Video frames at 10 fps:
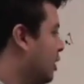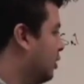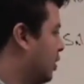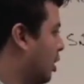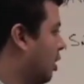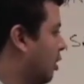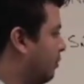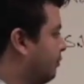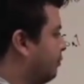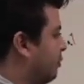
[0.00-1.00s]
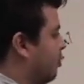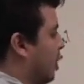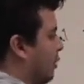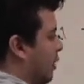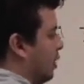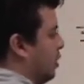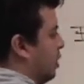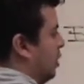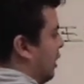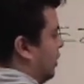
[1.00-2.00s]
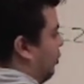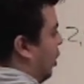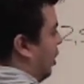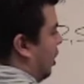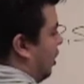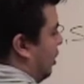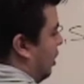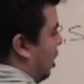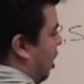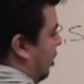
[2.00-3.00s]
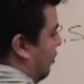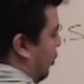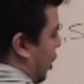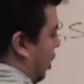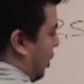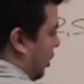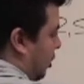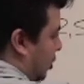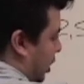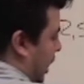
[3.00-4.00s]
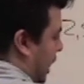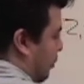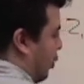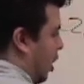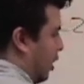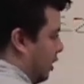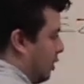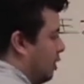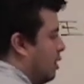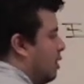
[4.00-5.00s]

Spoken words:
So pretty much it's polar non-product or a product.